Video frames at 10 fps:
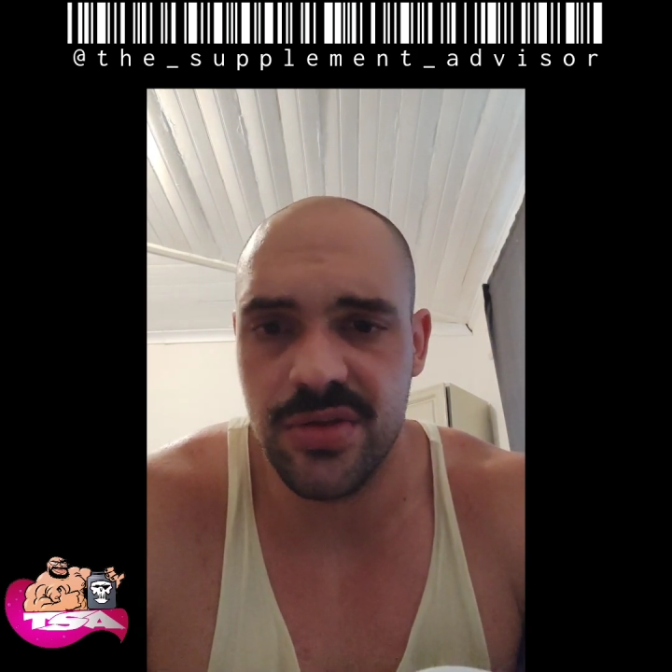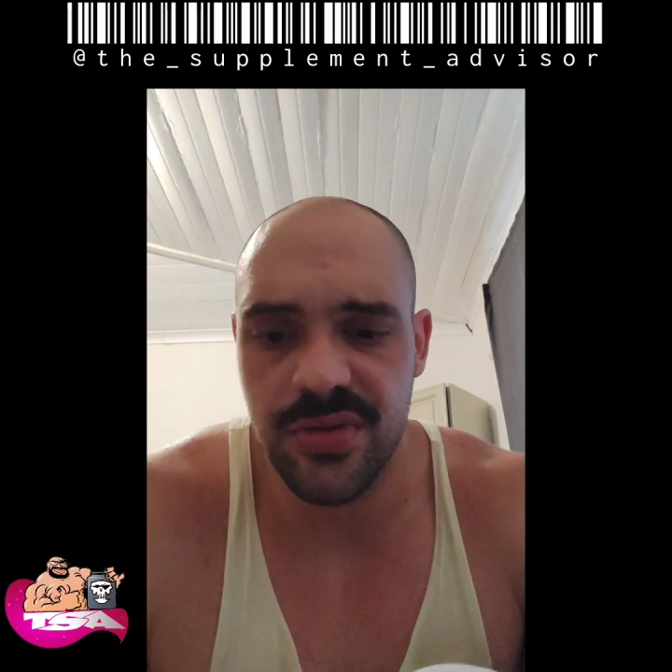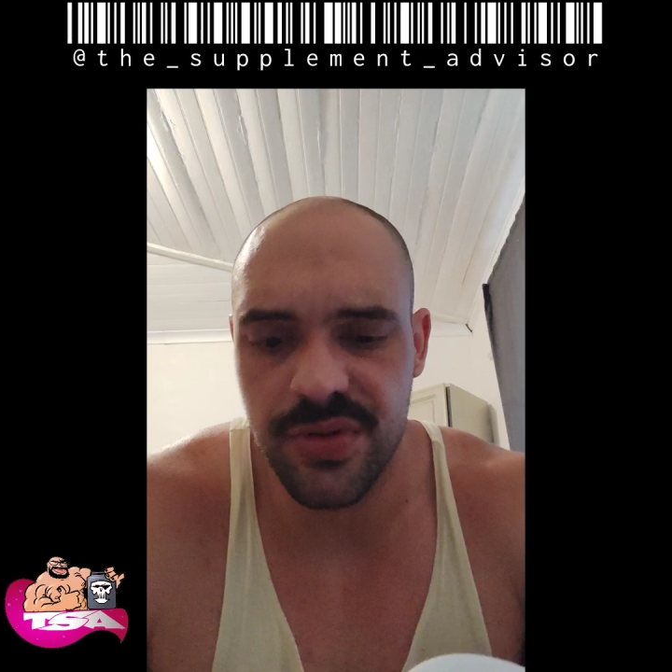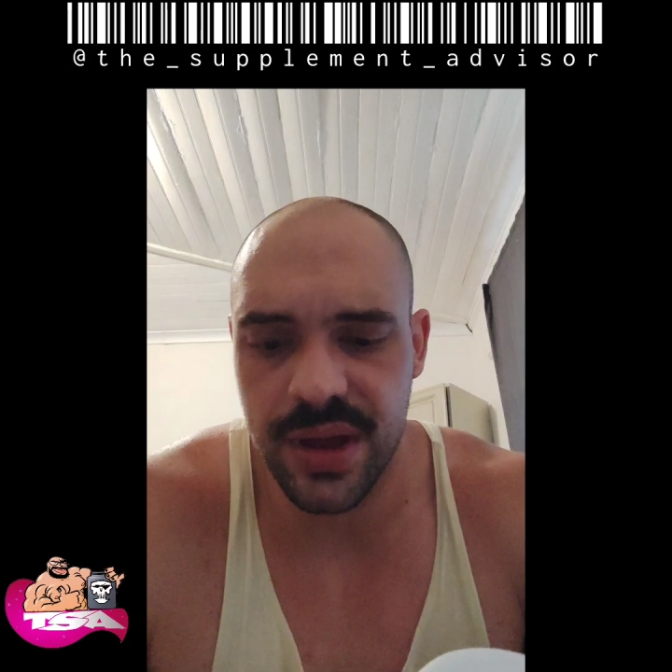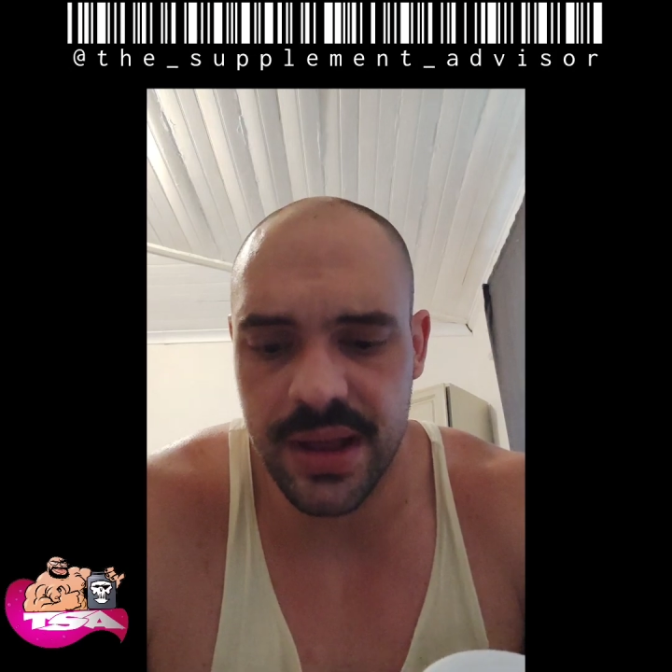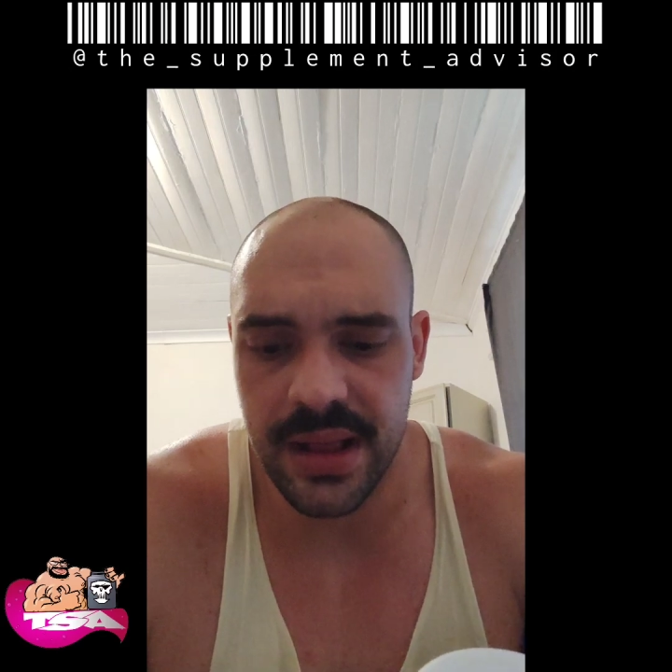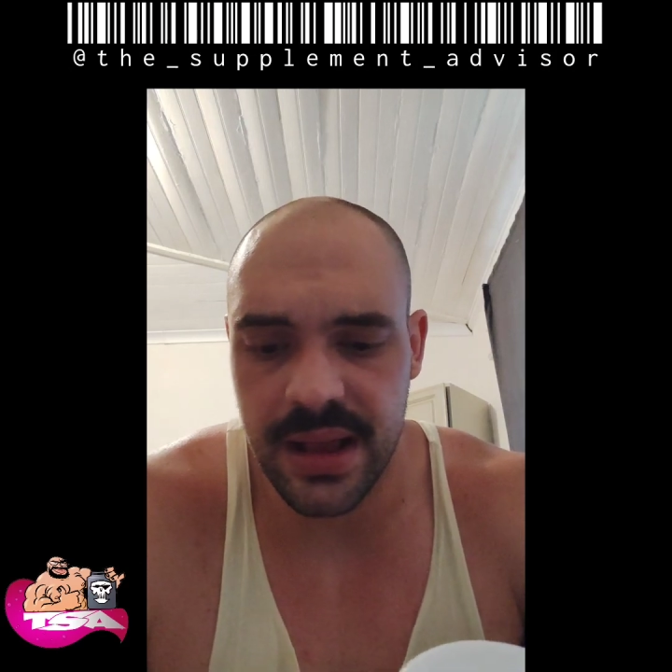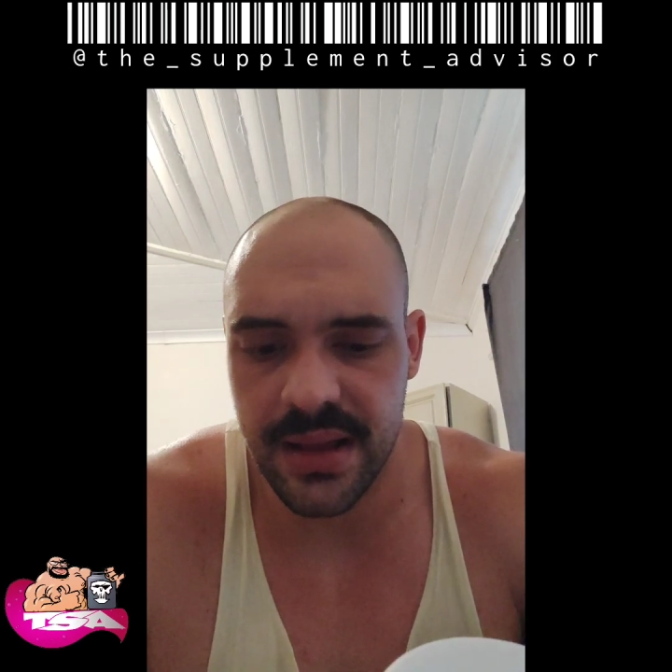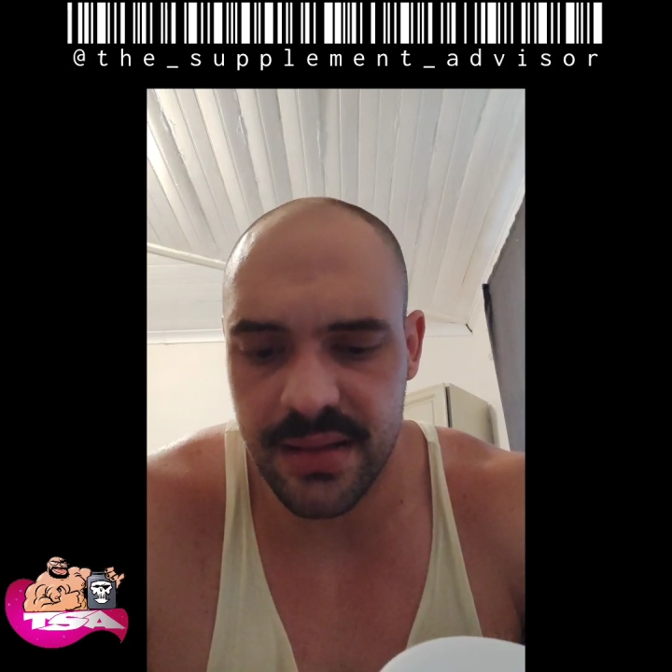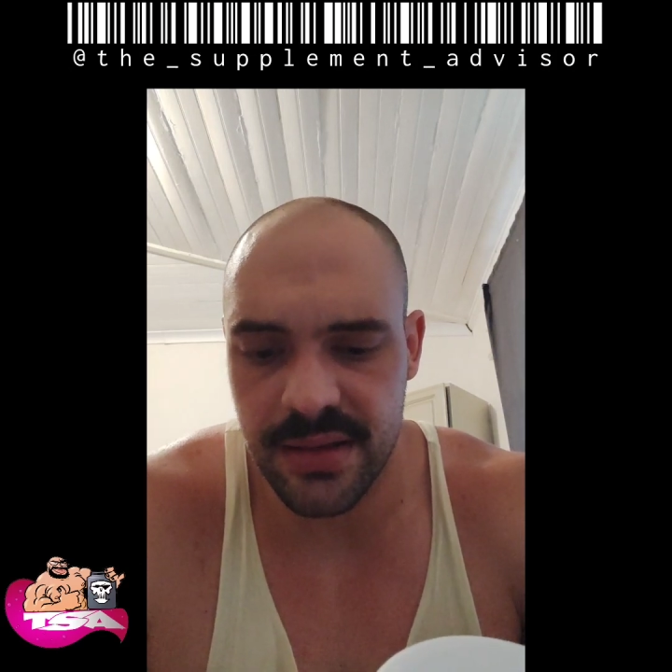you do get
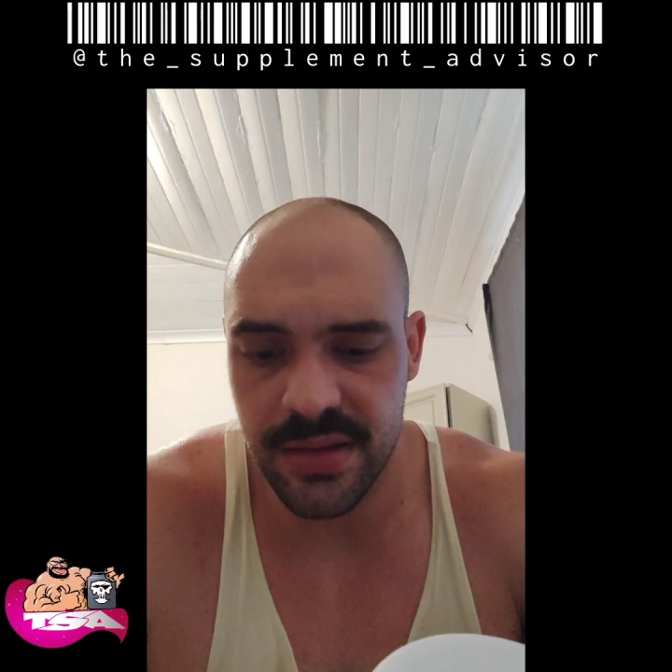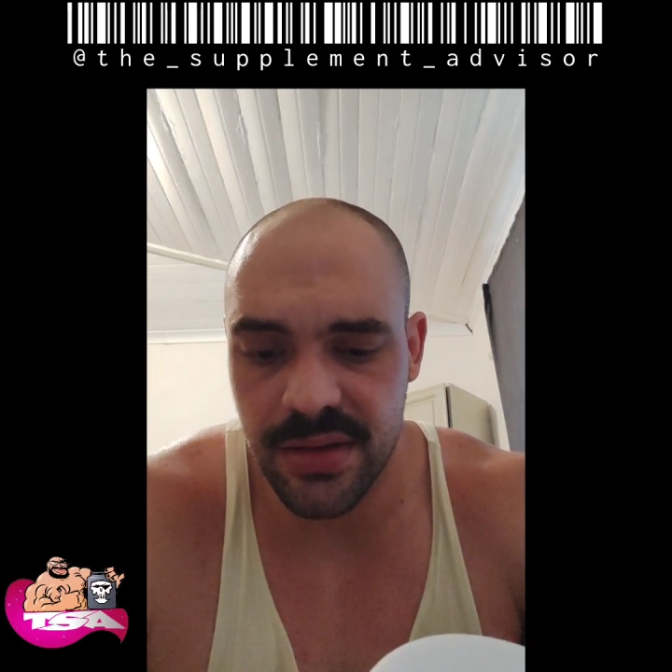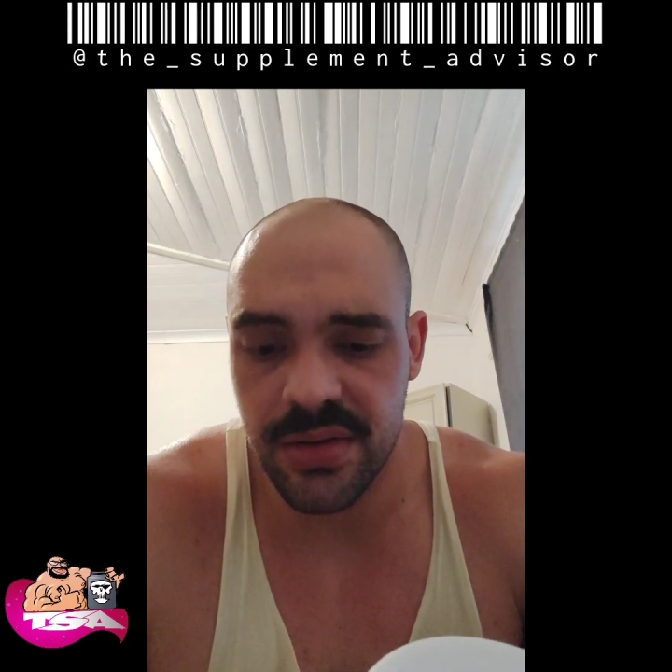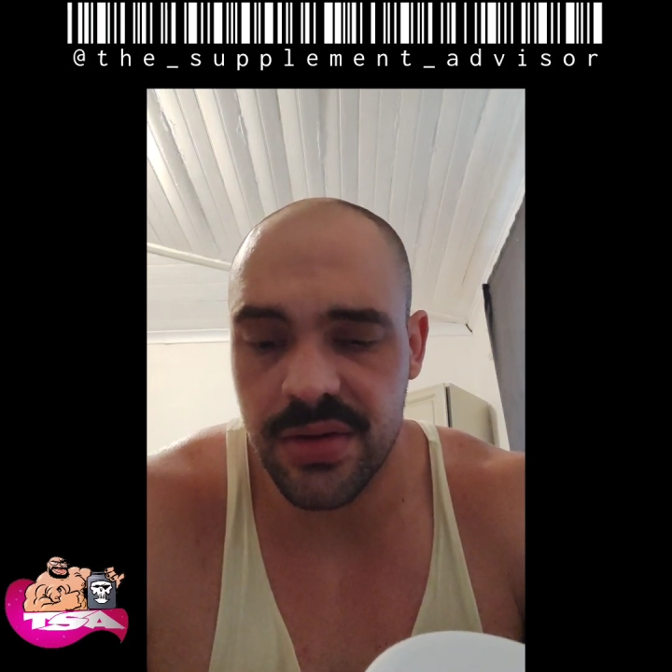like you